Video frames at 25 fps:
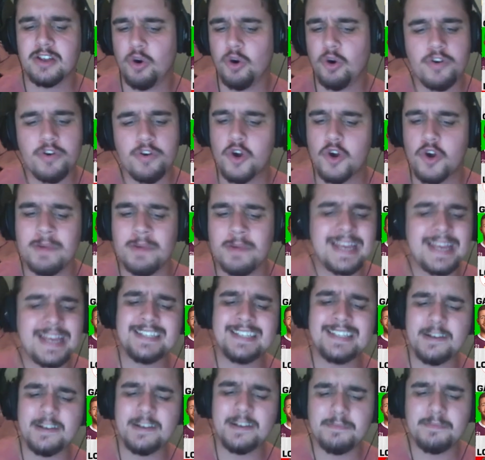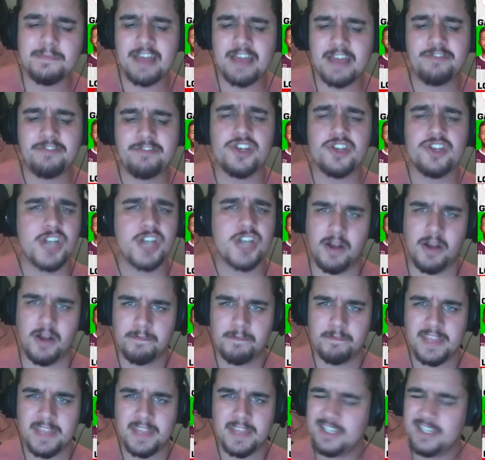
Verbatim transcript: Corey Norman isn't their future.